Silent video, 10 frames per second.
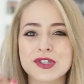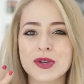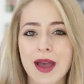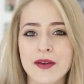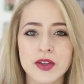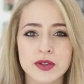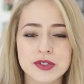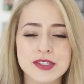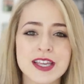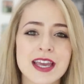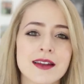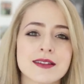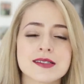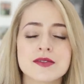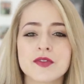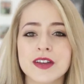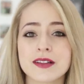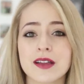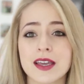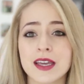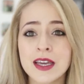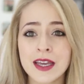too heavy on your skin. It doesn't feel like